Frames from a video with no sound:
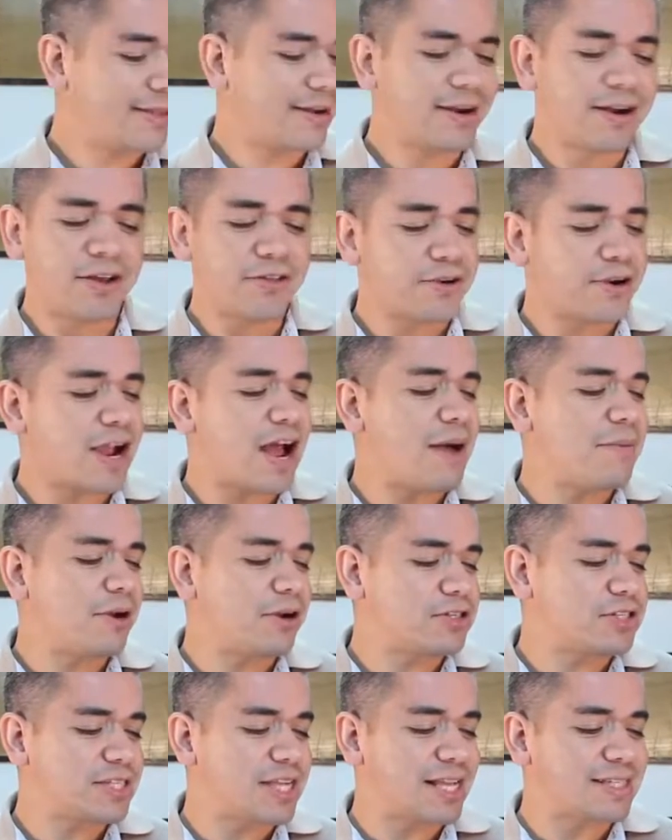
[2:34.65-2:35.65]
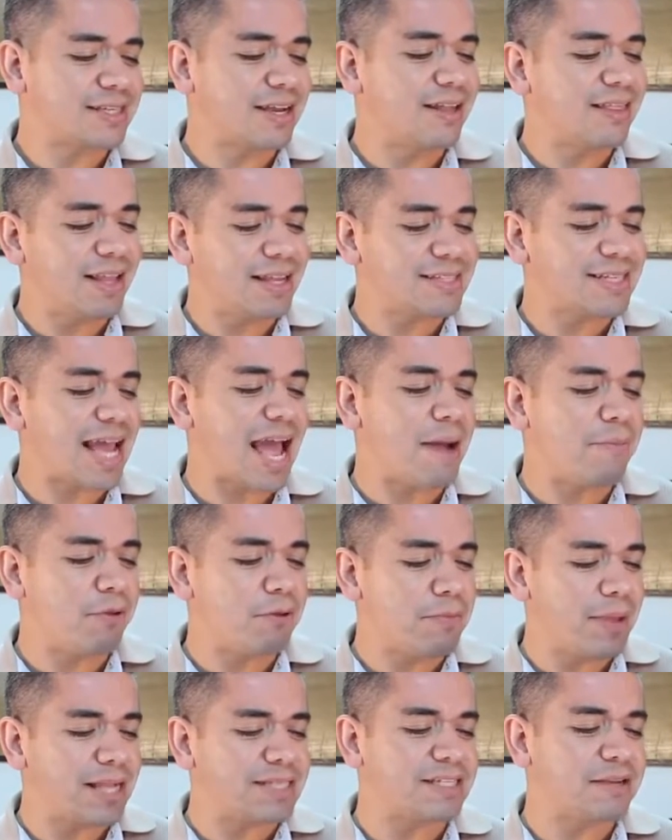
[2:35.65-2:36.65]
Then another commenter says, unless
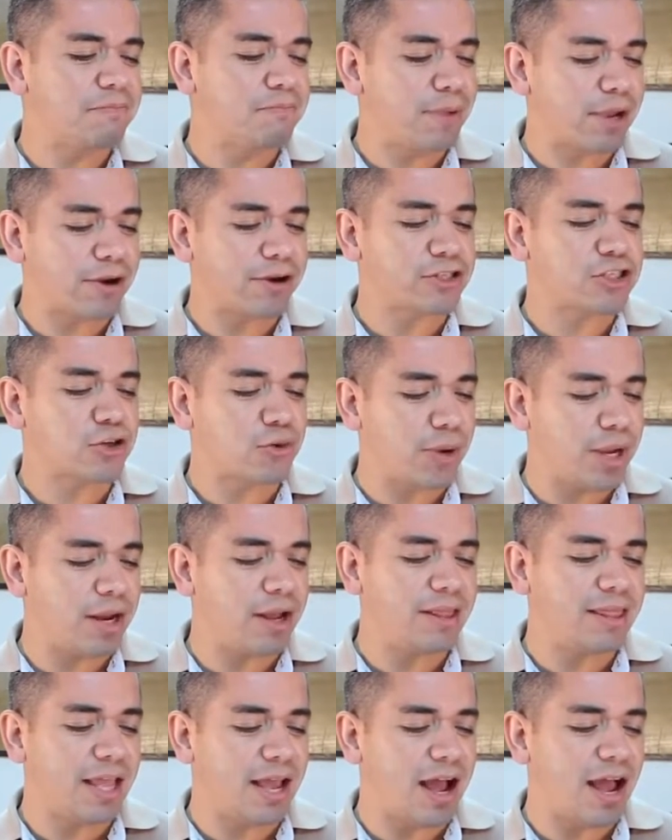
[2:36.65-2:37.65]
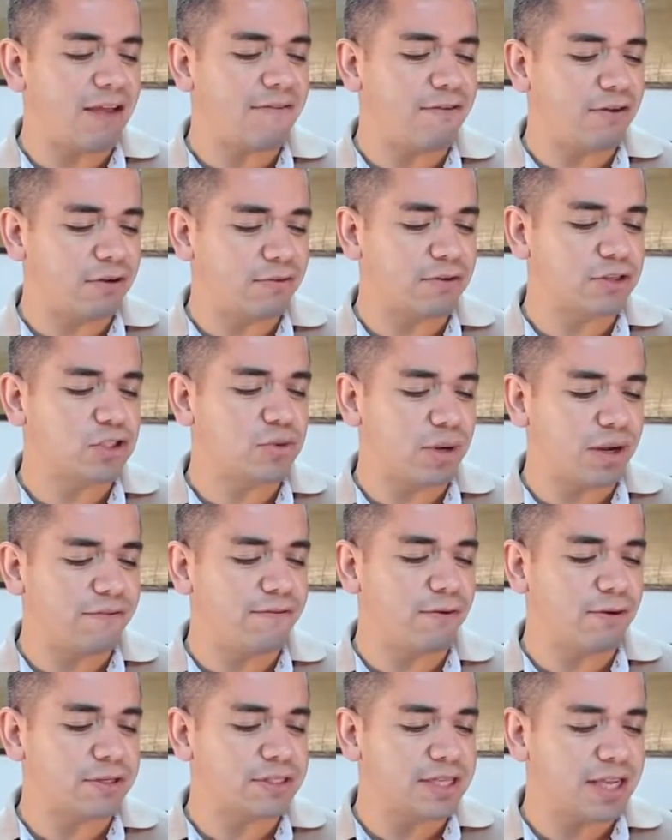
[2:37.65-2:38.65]
Apple makes a bigger screen on the iPhone for
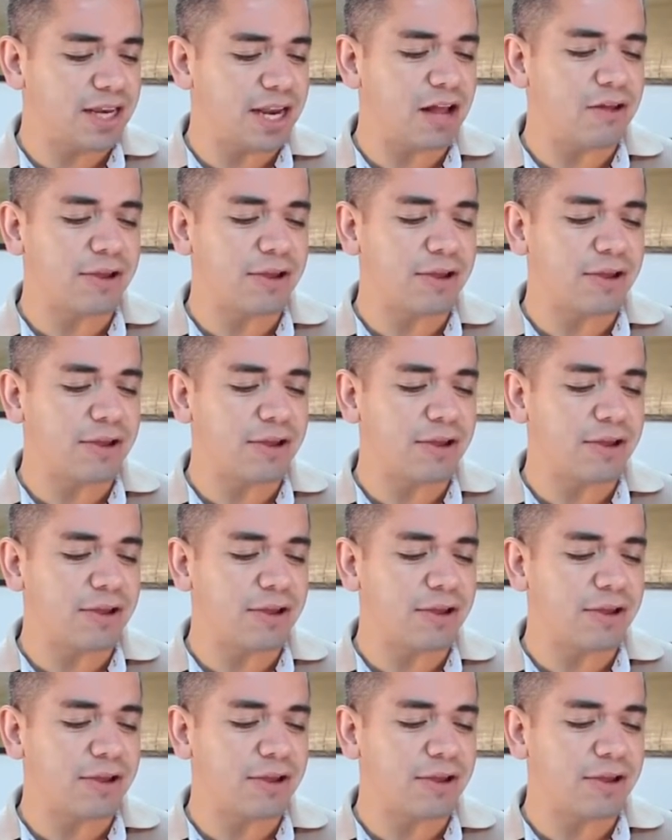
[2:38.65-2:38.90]
2014,